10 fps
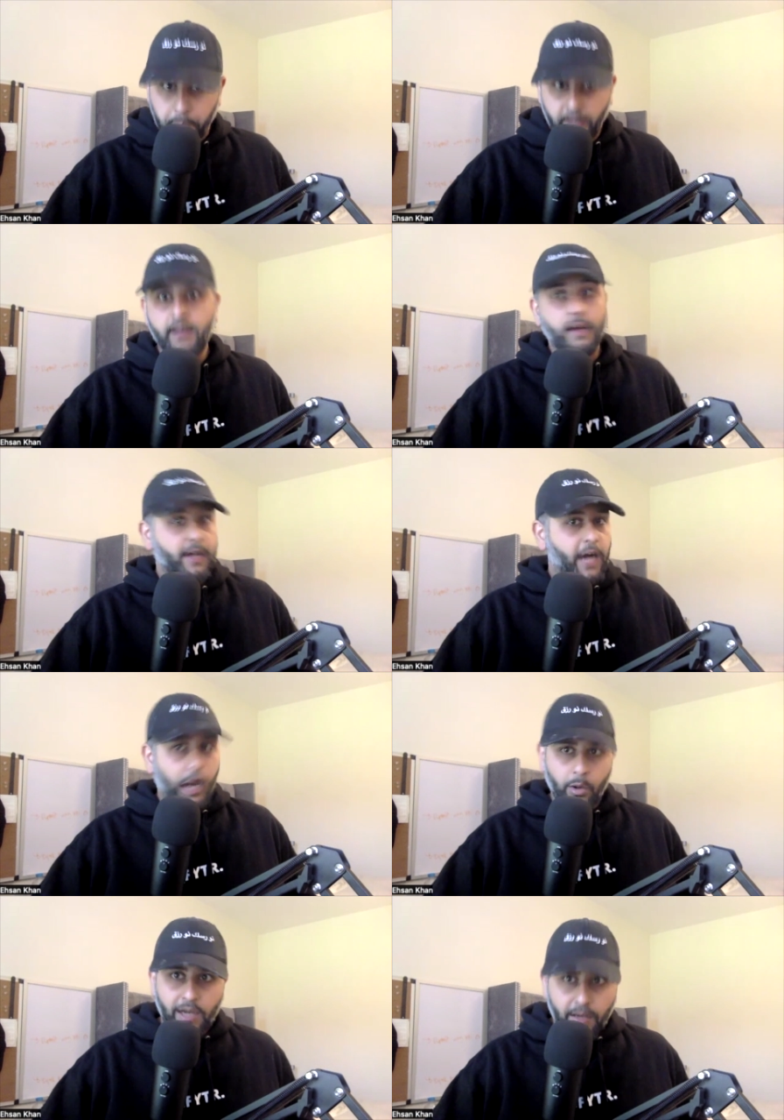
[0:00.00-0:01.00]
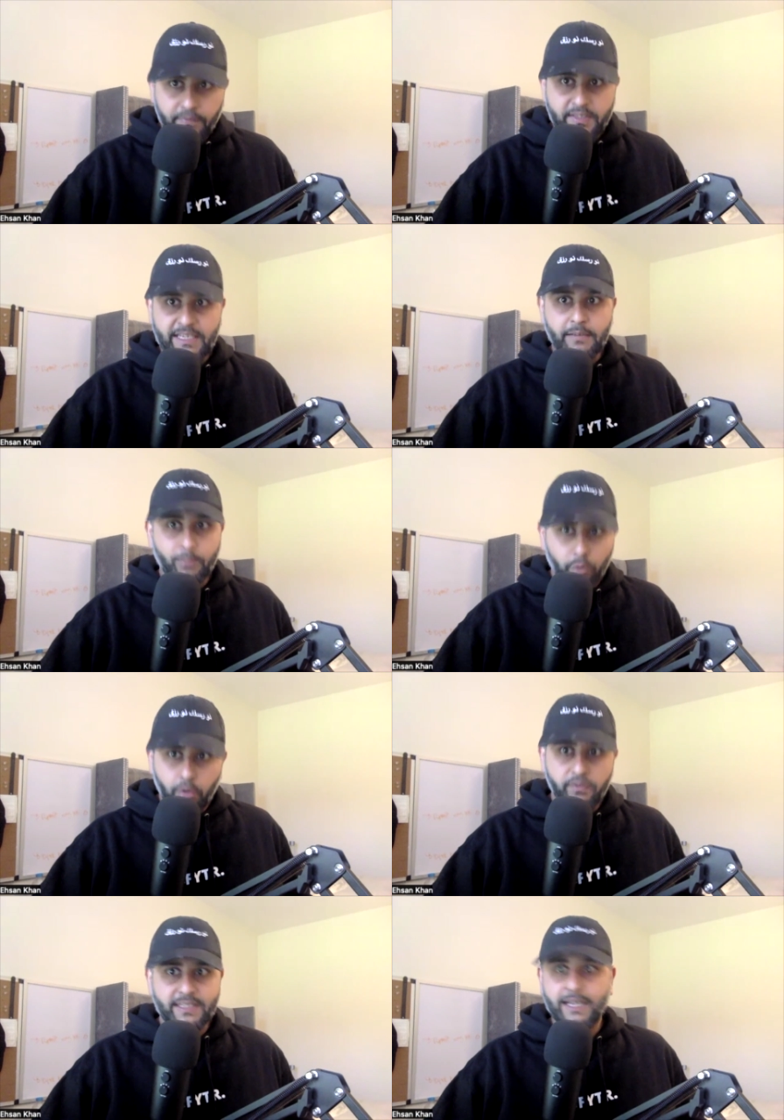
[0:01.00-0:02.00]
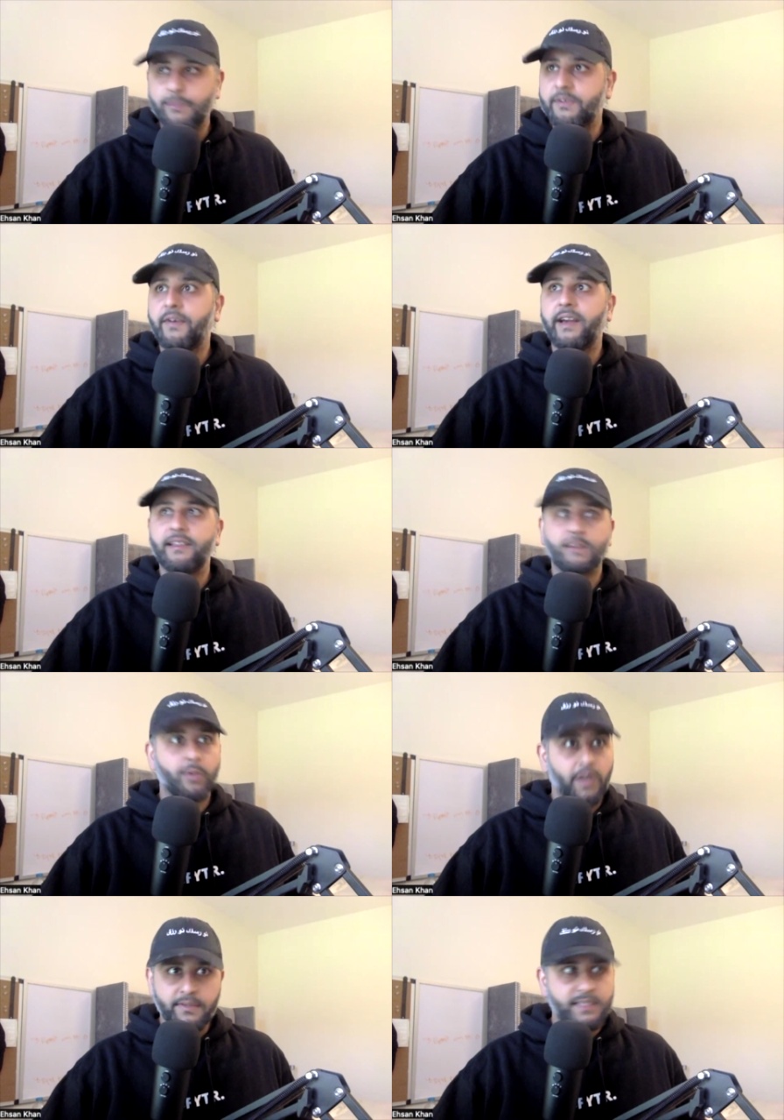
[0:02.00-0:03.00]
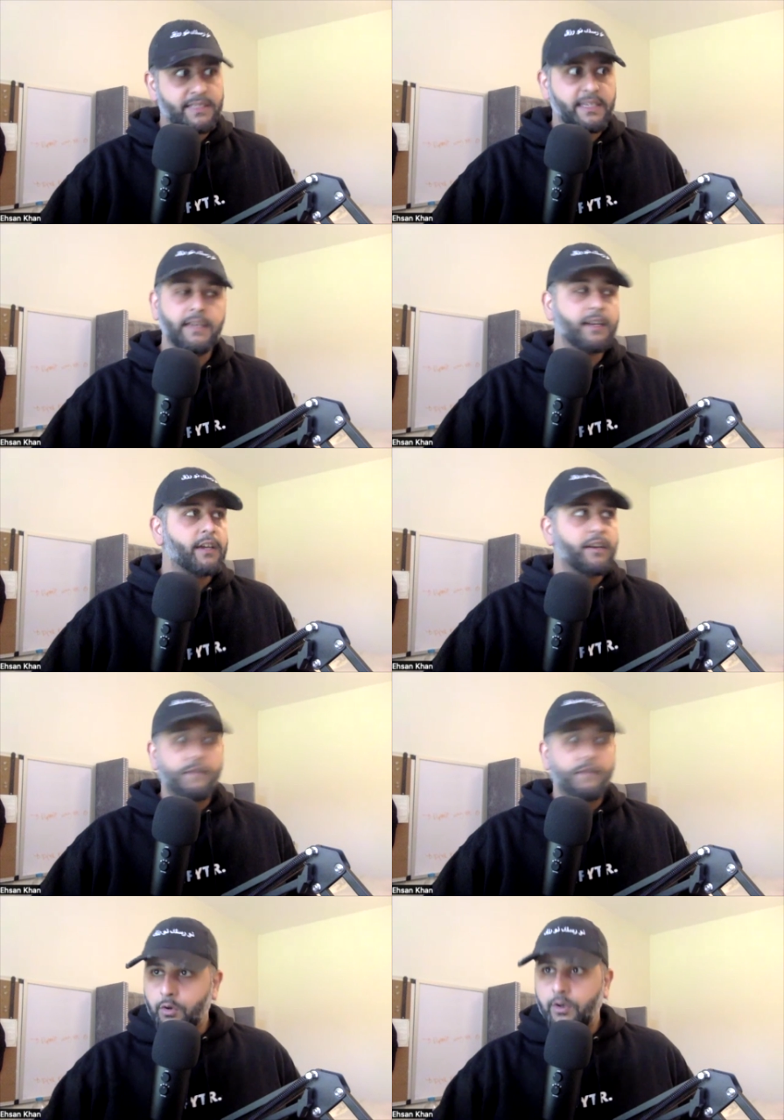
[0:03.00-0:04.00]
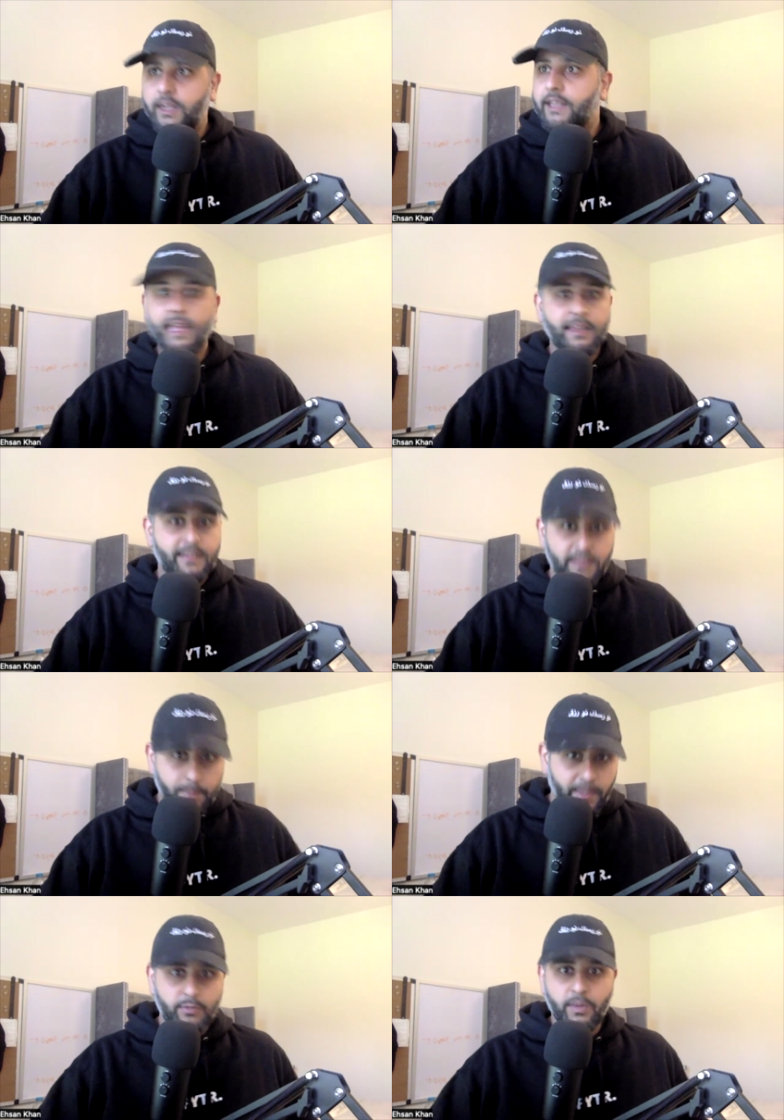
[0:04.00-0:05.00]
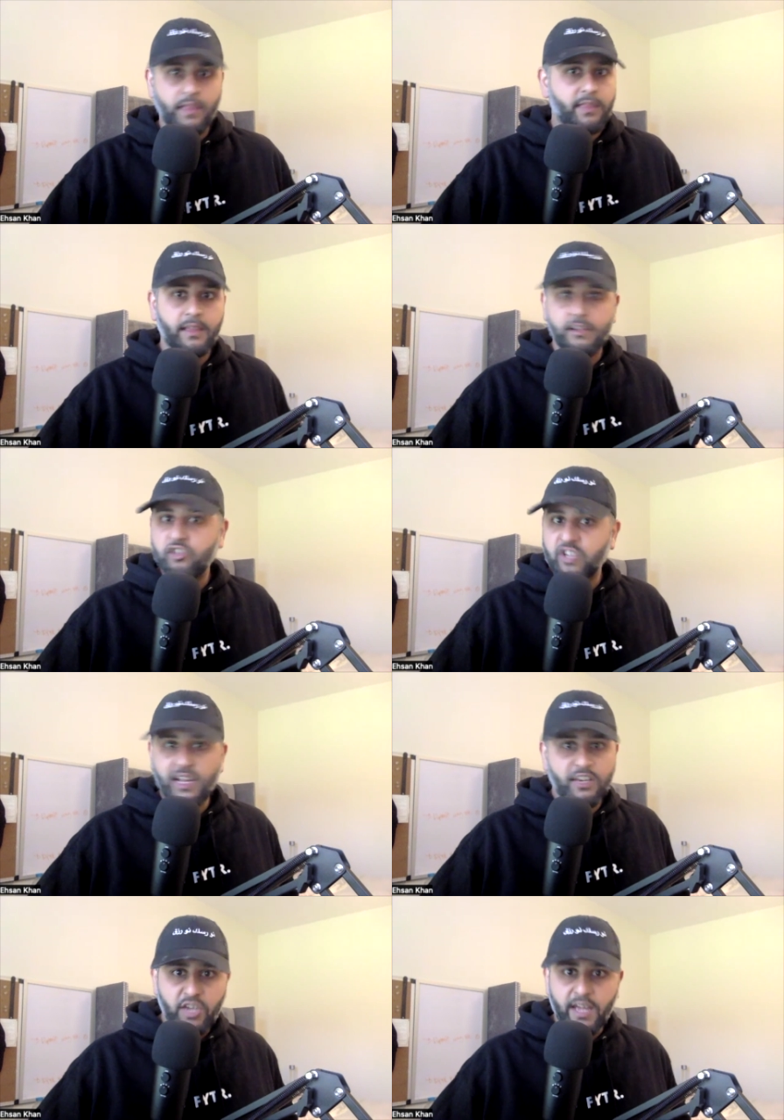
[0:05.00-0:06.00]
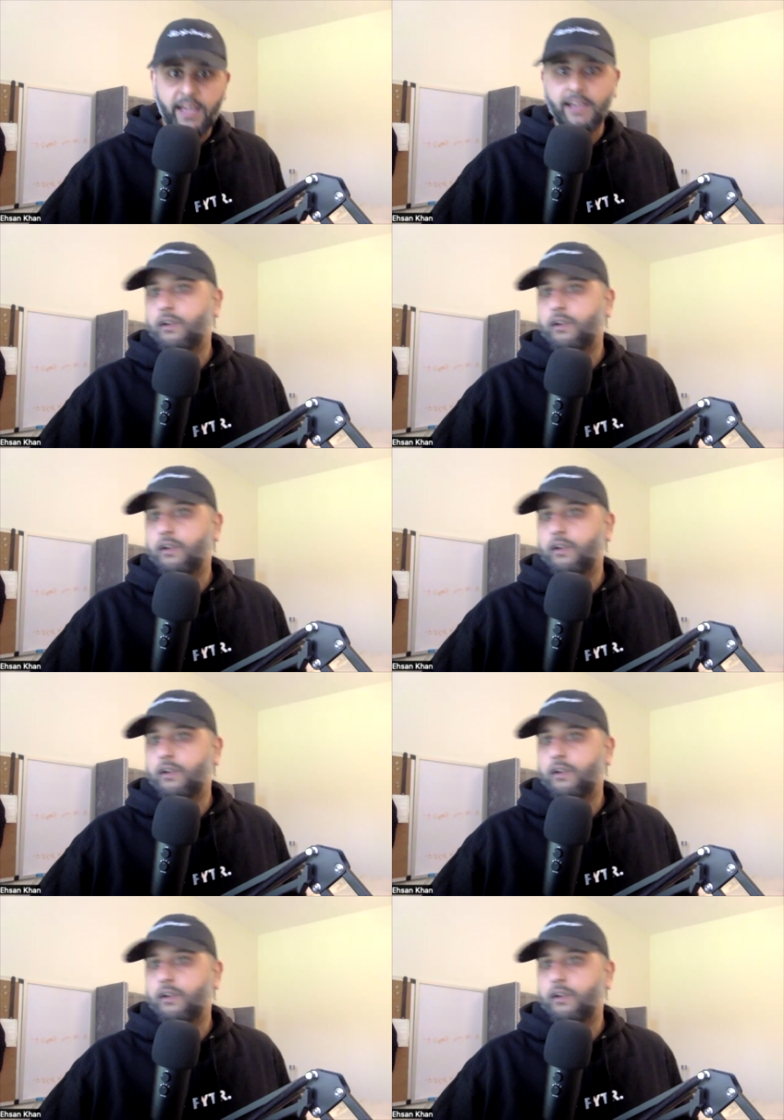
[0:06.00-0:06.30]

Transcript: But I would love to see more of these types of fights. I would love to see Fury get into the mix with Zhilei Zhang.